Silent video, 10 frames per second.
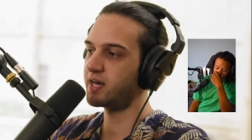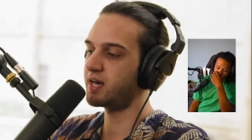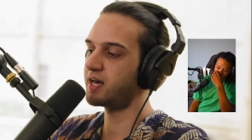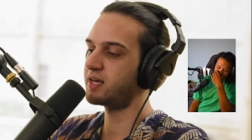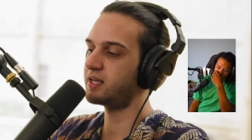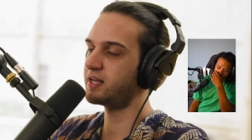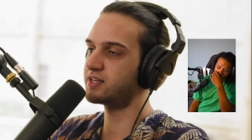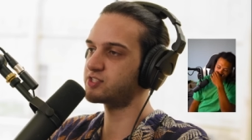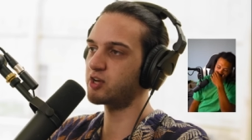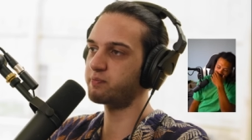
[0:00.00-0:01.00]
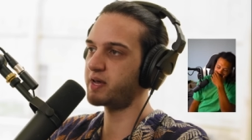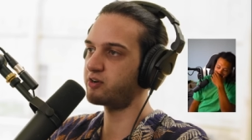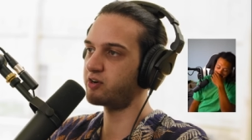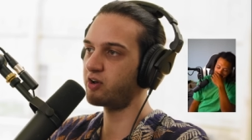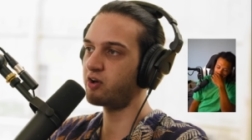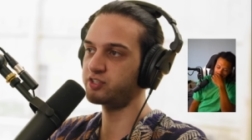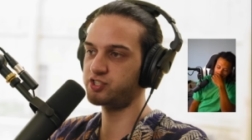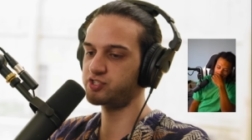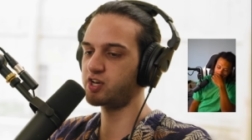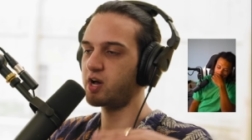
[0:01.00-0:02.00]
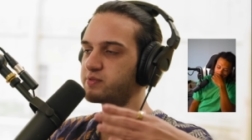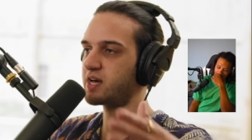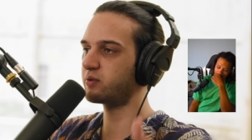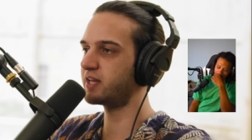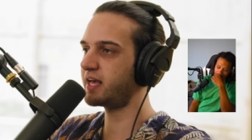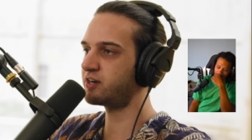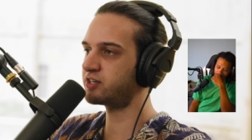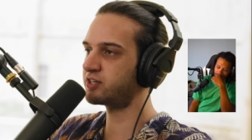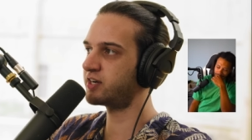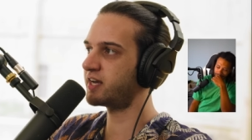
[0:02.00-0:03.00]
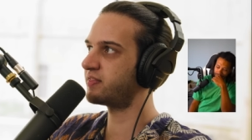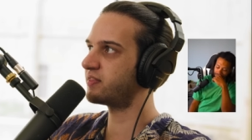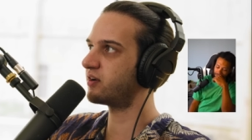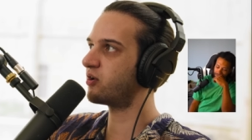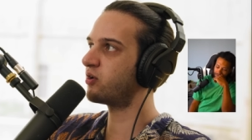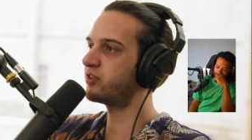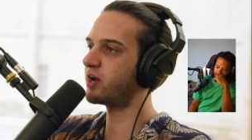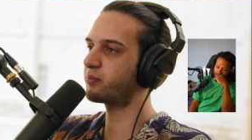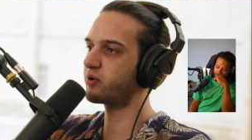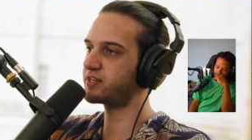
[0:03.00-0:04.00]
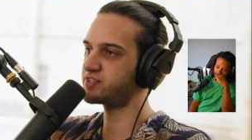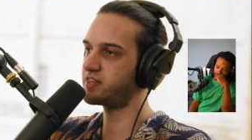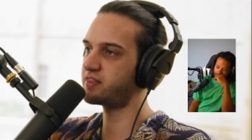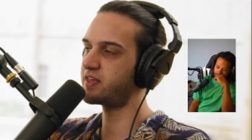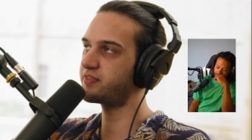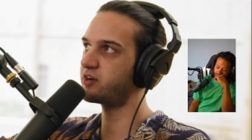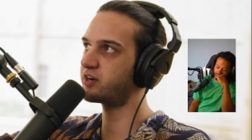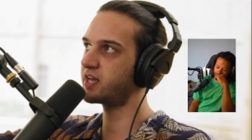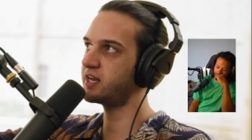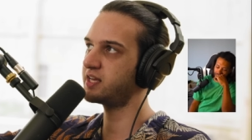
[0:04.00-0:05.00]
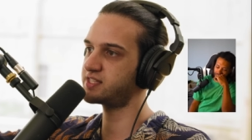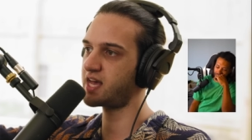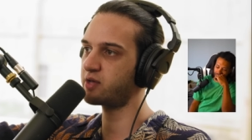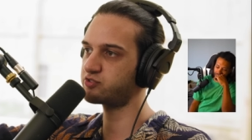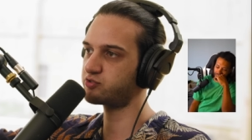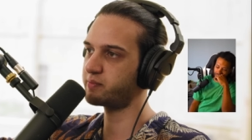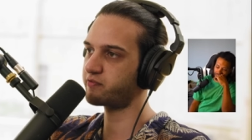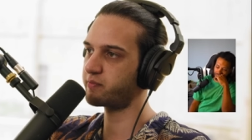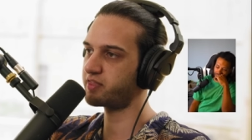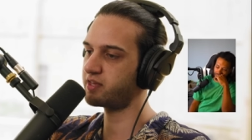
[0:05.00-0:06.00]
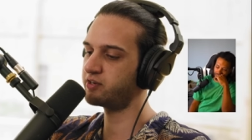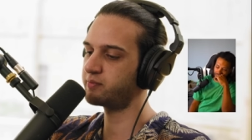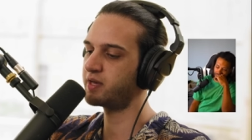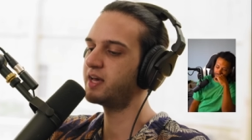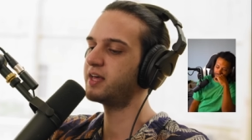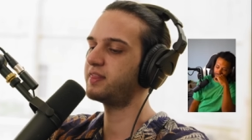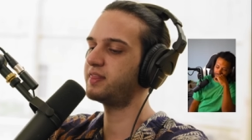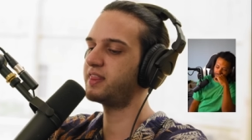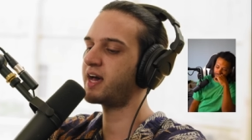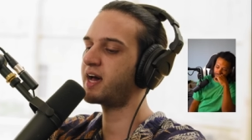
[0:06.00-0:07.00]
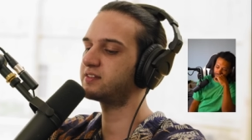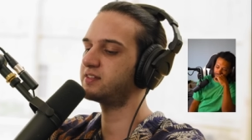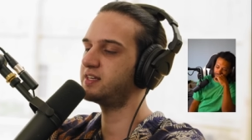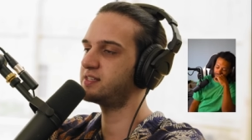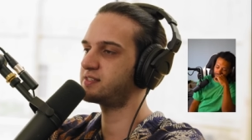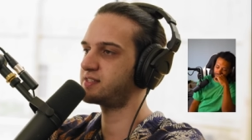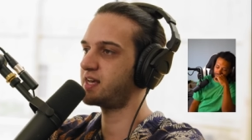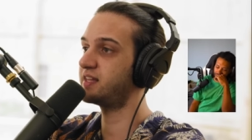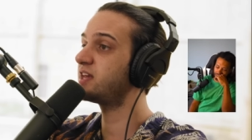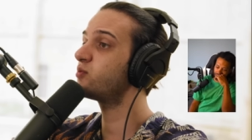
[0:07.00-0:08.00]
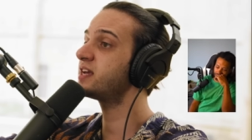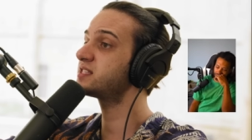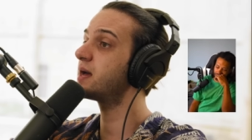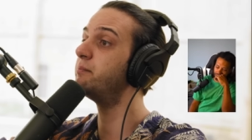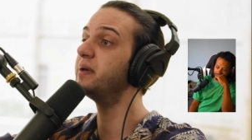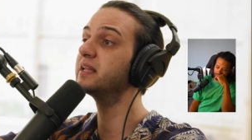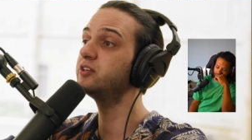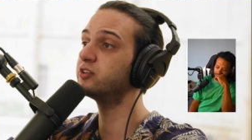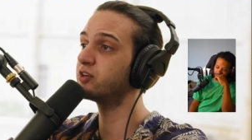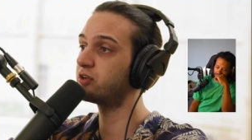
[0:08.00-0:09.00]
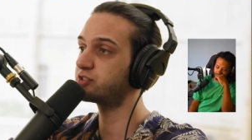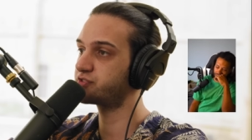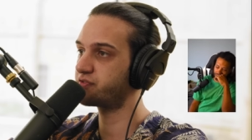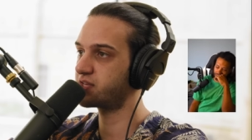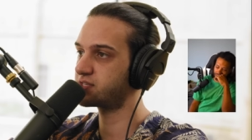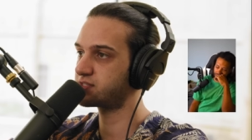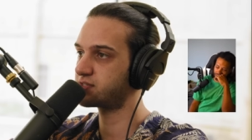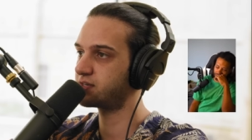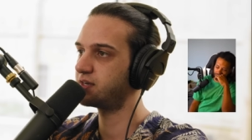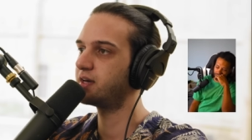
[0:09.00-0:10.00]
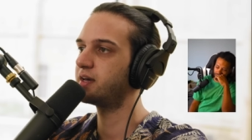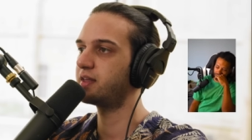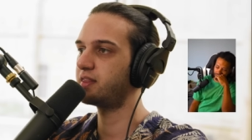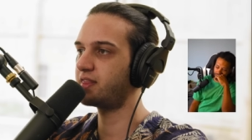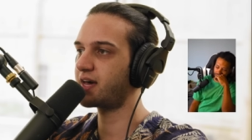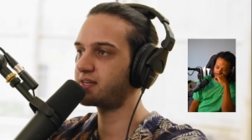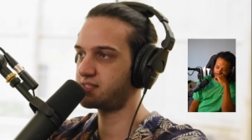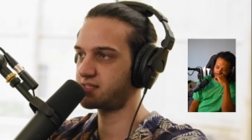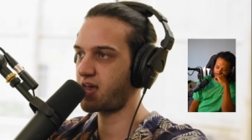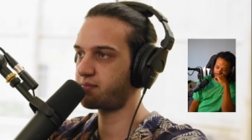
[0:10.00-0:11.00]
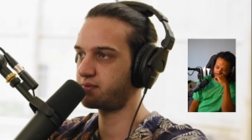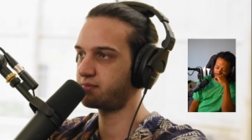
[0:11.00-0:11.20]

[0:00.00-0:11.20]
and it's not better at all, it just comes out later, and all the upgrades that they are getting is downstream from Ethereum, that is, and they raised $1 billion for this. That is a scam.